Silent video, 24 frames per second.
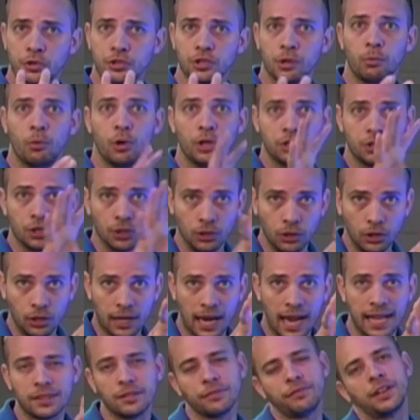someone to
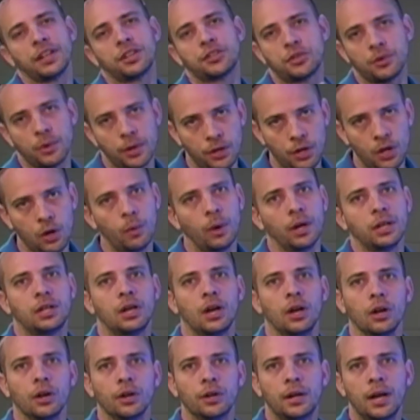look at the fixture and know what
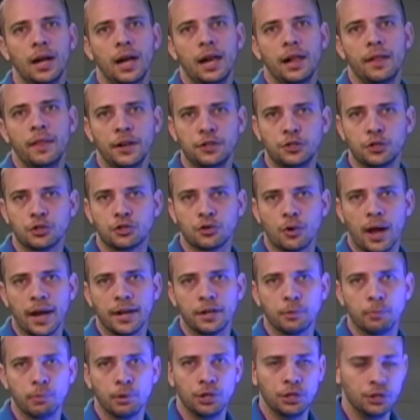color that you're trying
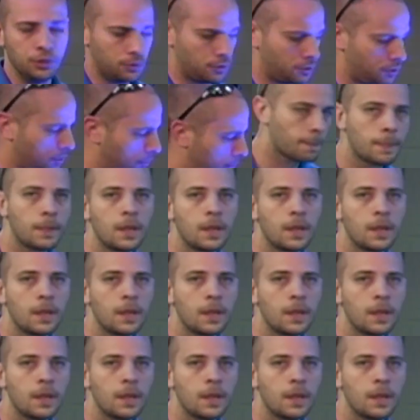to produce.